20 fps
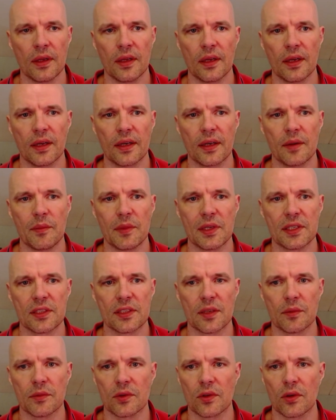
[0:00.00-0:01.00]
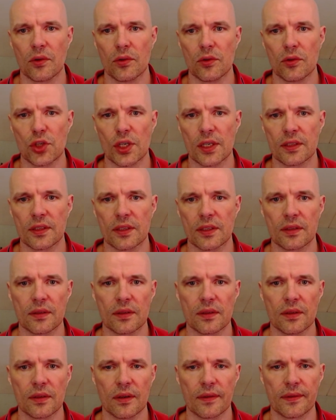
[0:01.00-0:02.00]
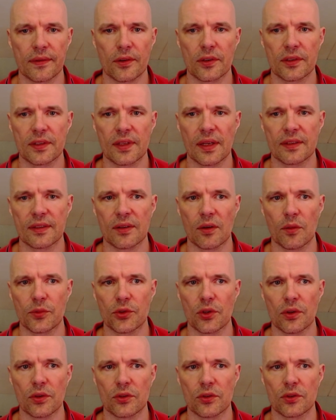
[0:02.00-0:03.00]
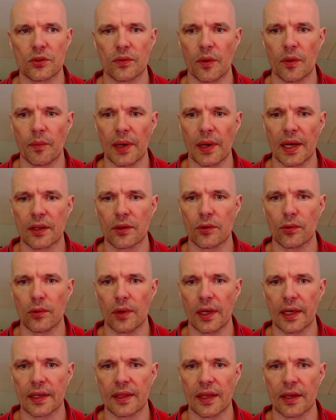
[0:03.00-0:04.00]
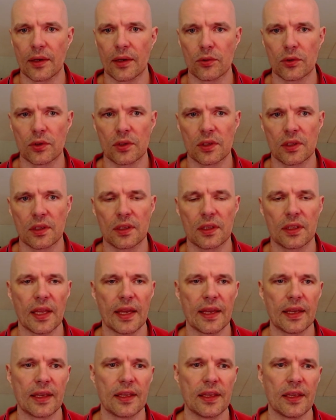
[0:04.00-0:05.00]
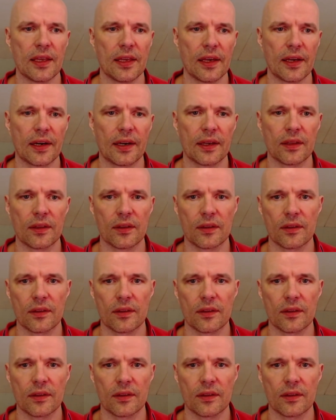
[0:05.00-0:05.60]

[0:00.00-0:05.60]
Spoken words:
And I missed some good chances. Of course there's options for black too, like they could take here and